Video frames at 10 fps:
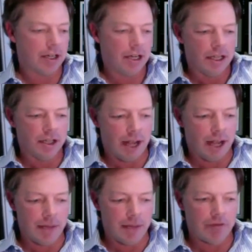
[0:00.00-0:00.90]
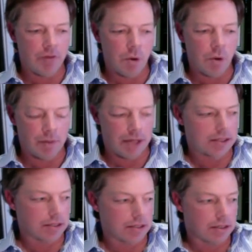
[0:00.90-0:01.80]
you know, I had about four
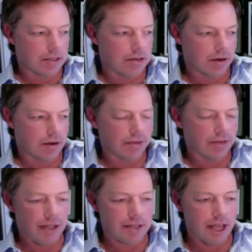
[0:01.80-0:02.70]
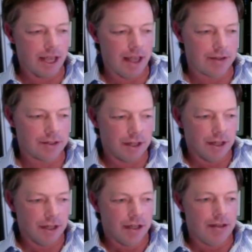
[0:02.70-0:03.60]
months or three months as
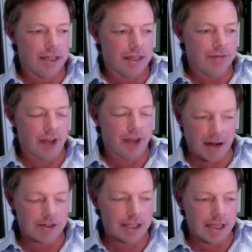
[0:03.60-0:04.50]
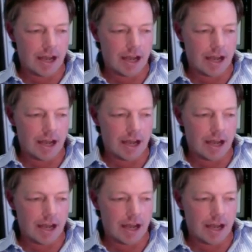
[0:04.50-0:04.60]
the fired CEO.